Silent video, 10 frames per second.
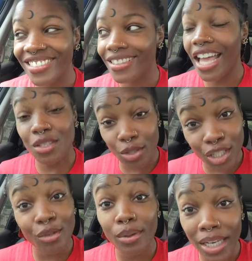that's what
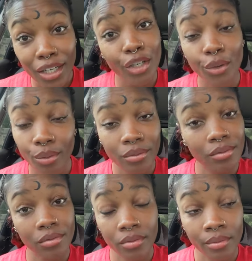you need to do.
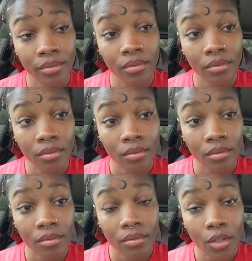
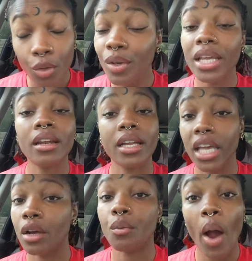You need to
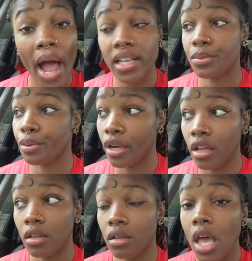kick rocks, bruh